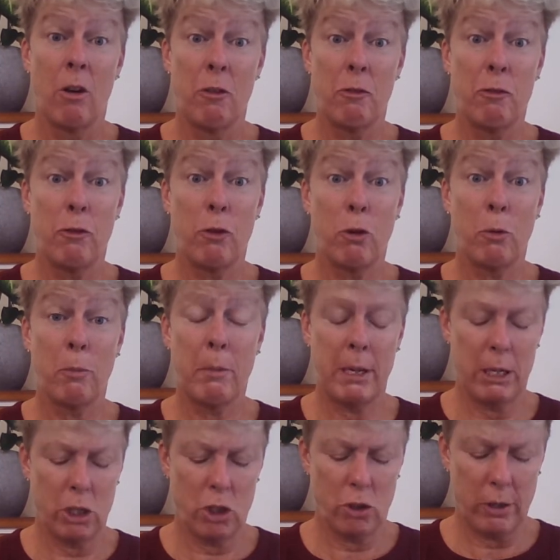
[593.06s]
for
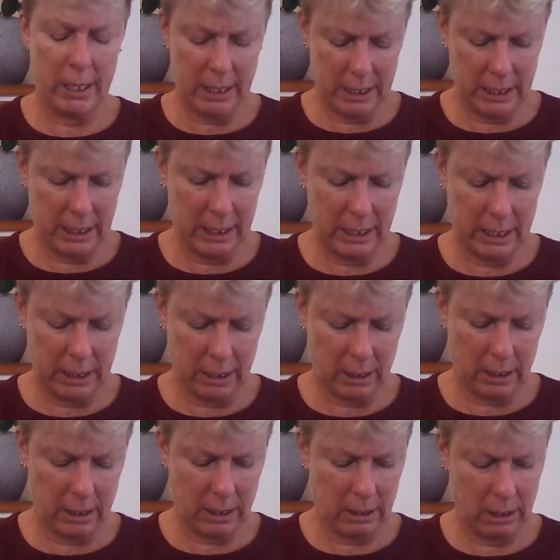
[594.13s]
military
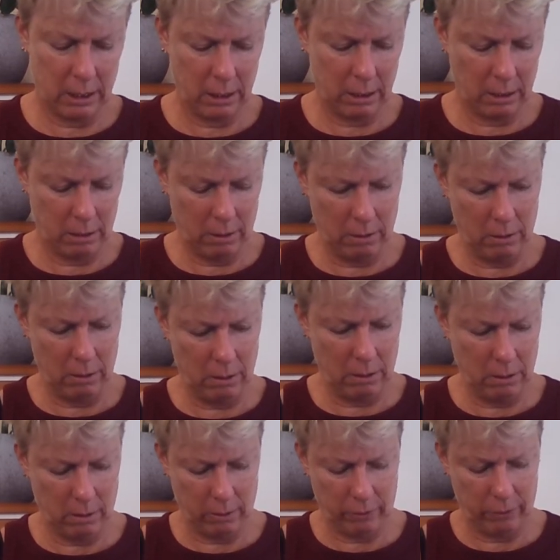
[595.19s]
assistance?
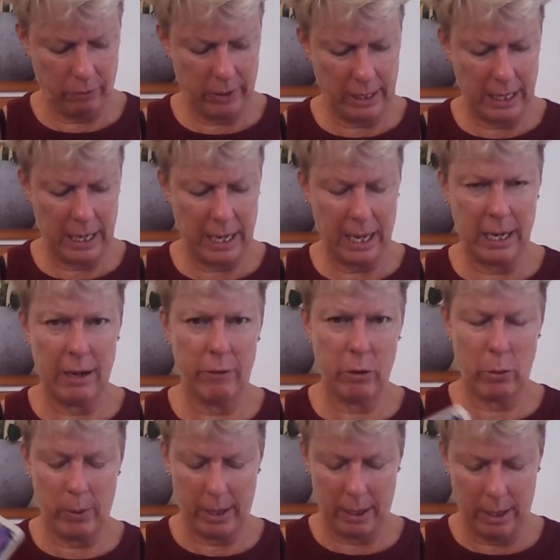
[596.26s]
Ooh, flinging out
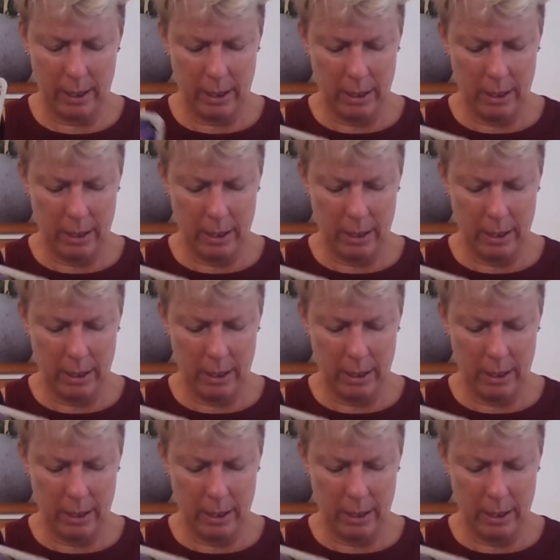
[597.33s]
everywhere.